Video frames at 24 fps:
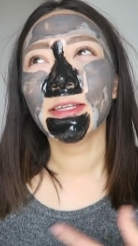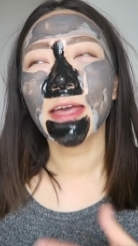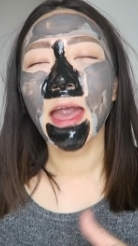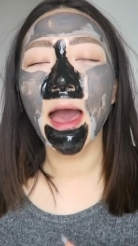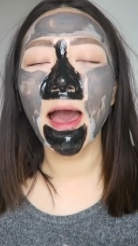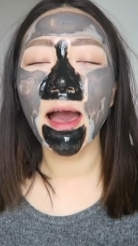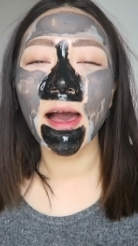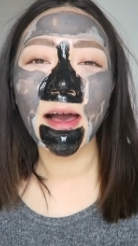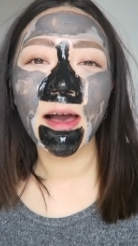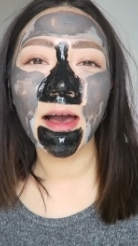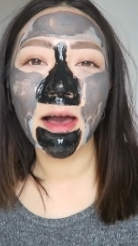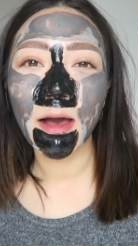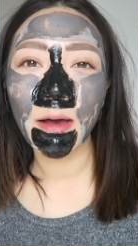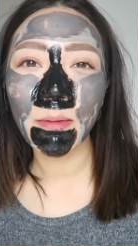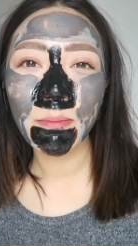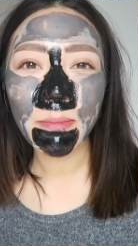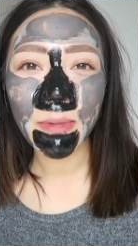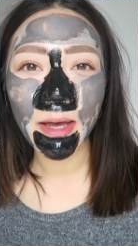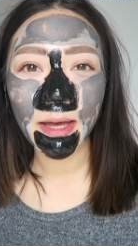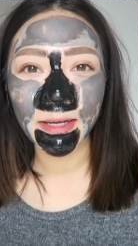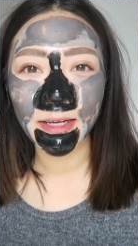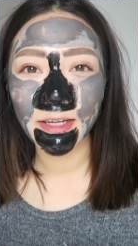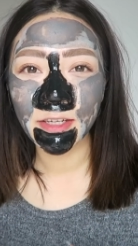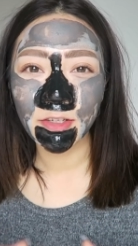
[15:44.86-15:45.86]

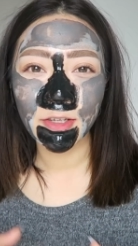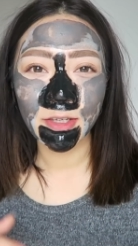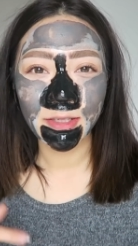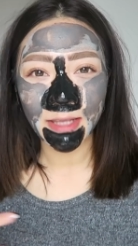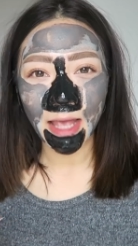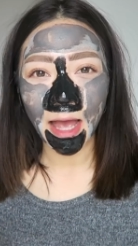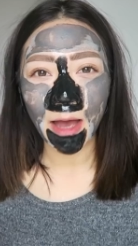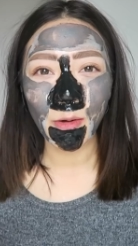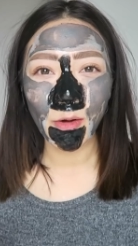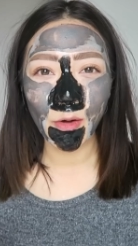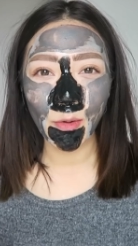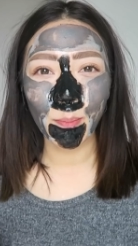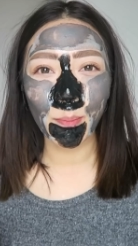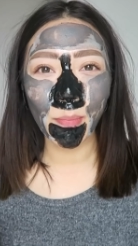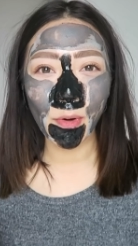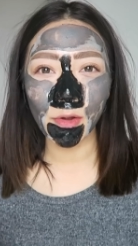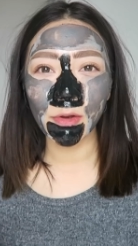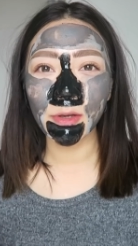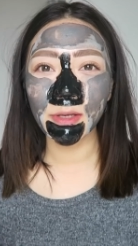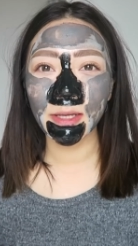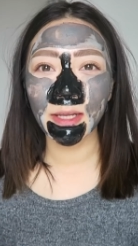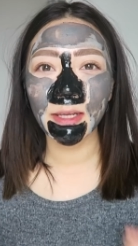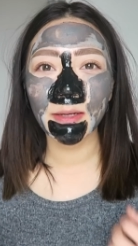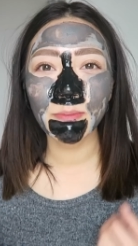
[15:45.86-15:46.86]
calm and it's just our
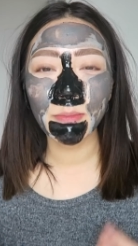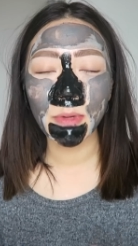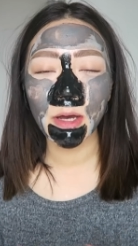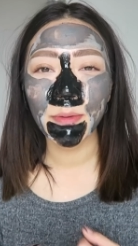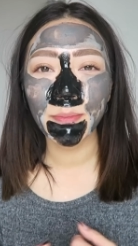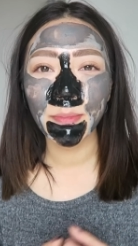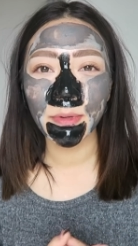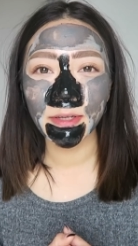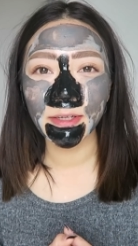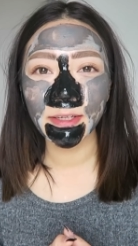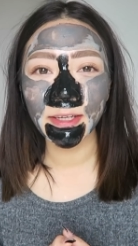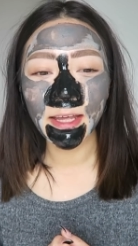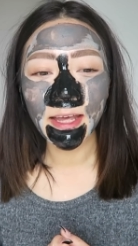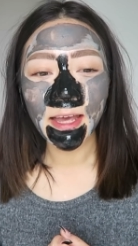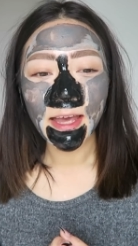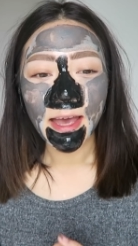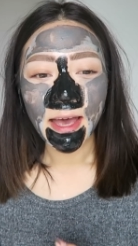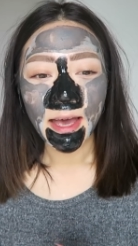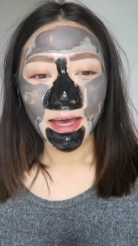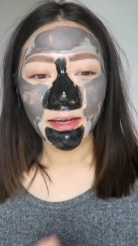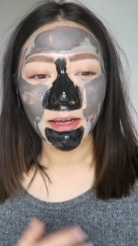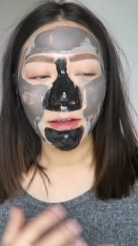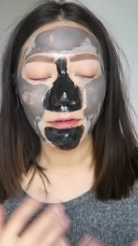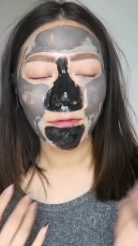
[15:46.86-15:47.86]
bonding moment
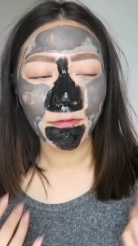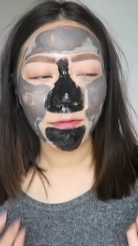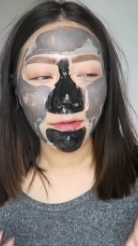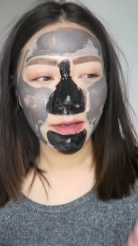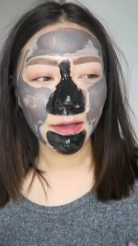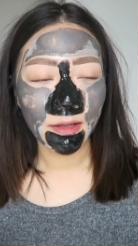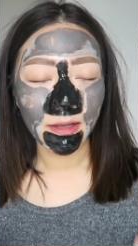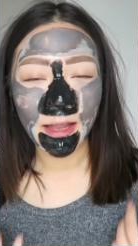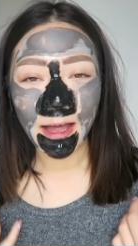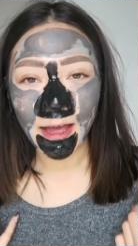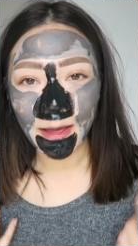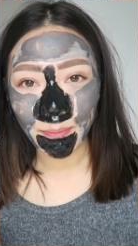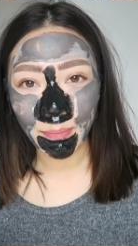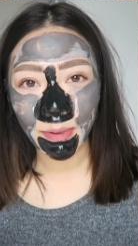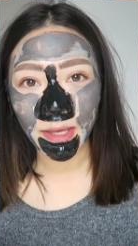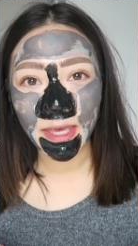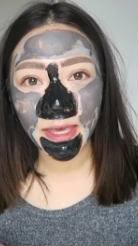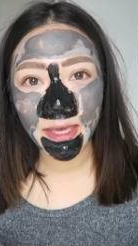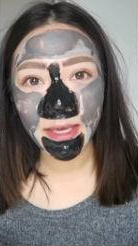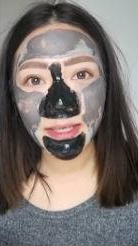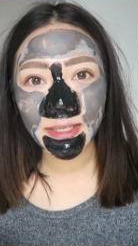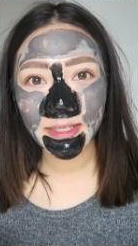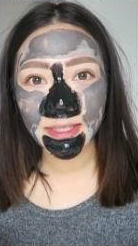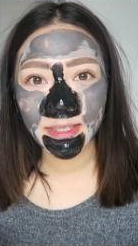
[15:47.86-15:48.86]
and I feel at
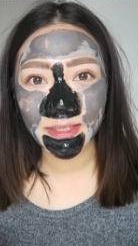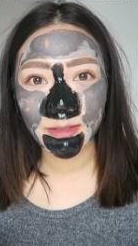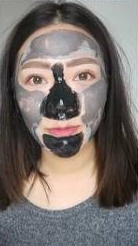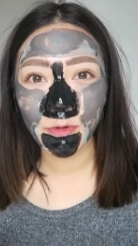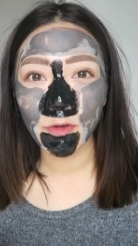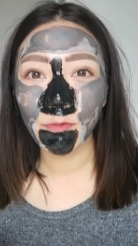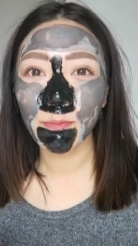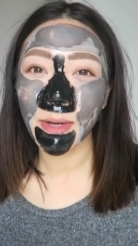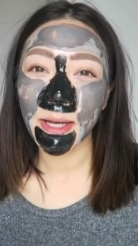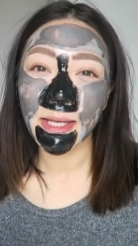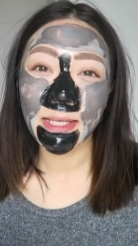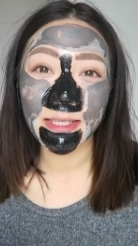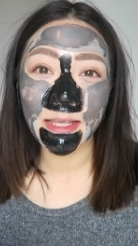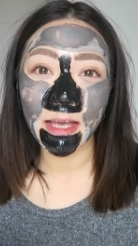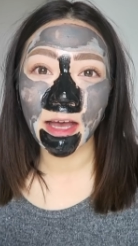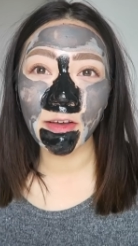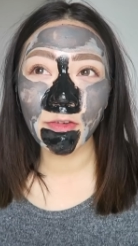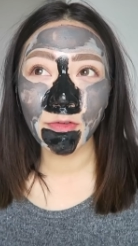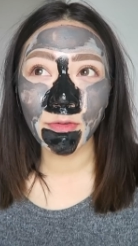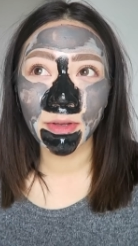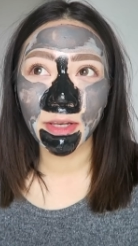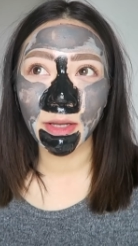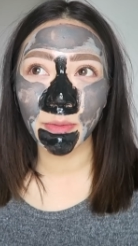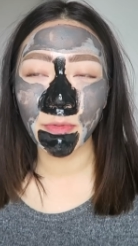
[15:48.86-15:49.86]
peace with
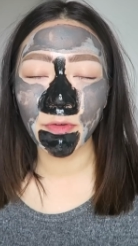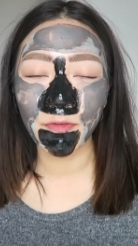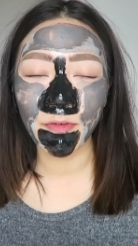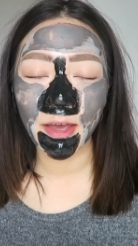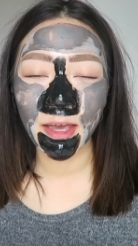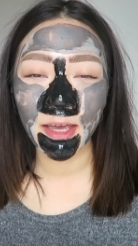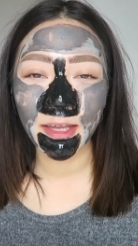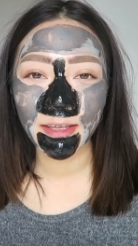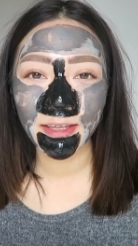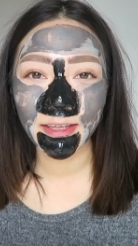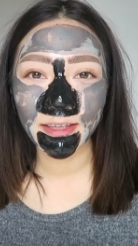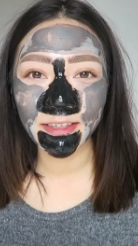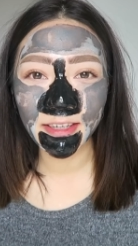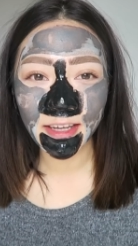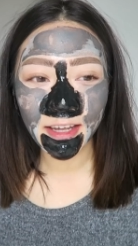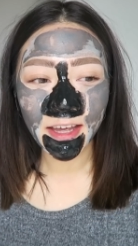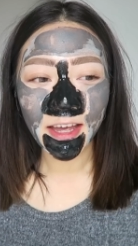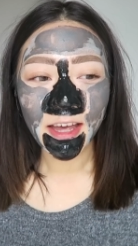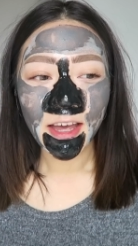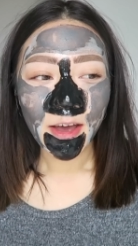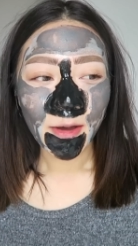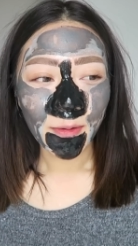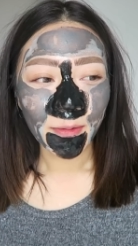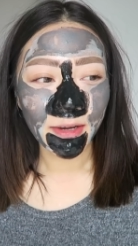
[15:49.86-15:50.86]
myself when I'm with Aiden.
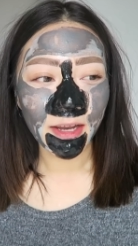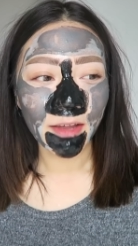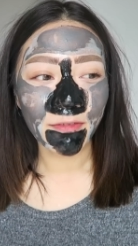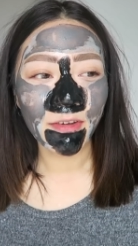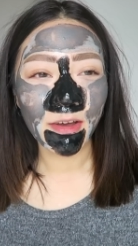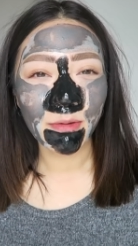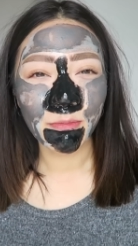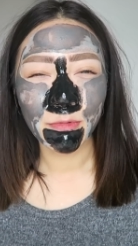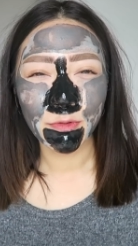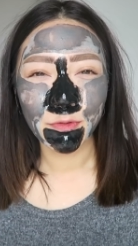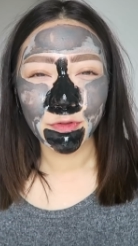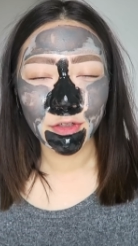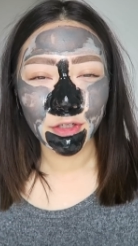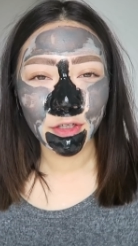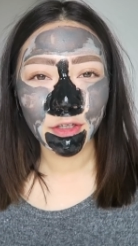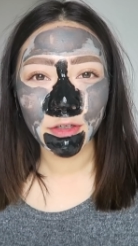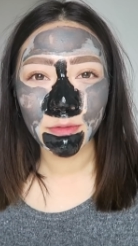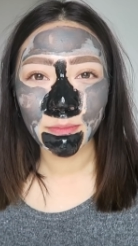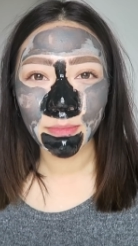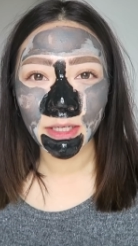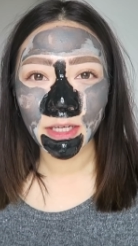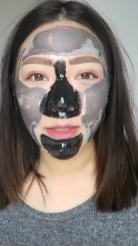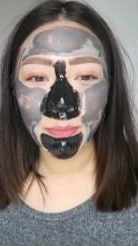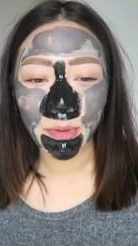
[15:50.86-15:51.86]
When if I'm with
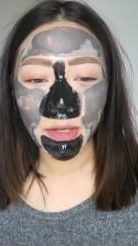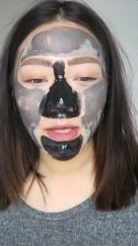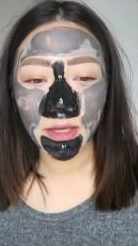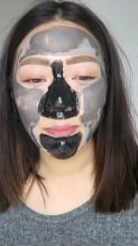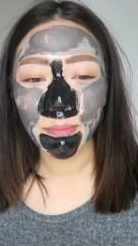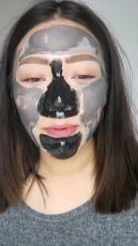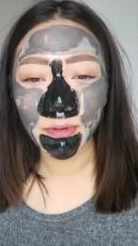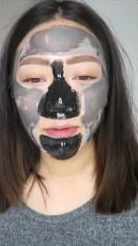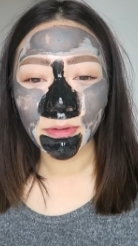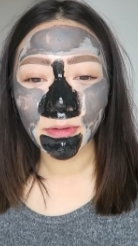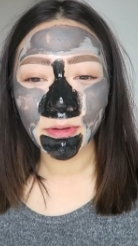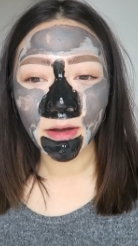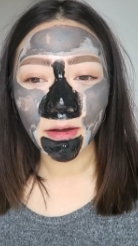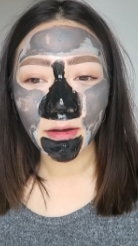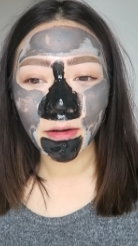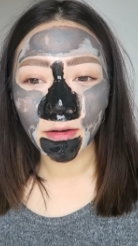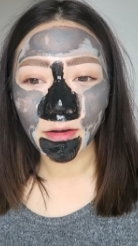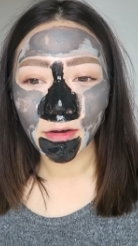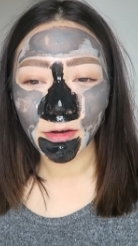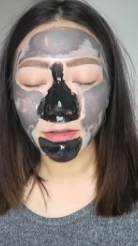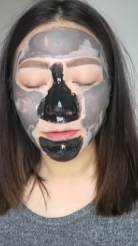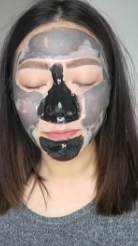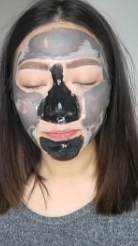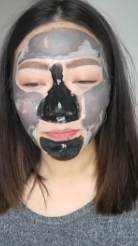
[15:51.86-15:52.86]
too many people
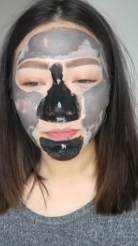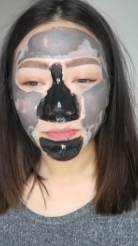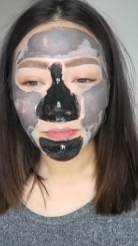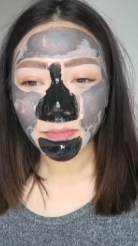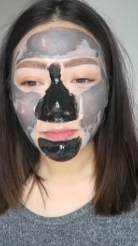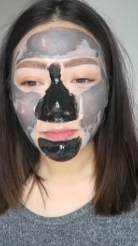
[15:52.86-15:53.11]
or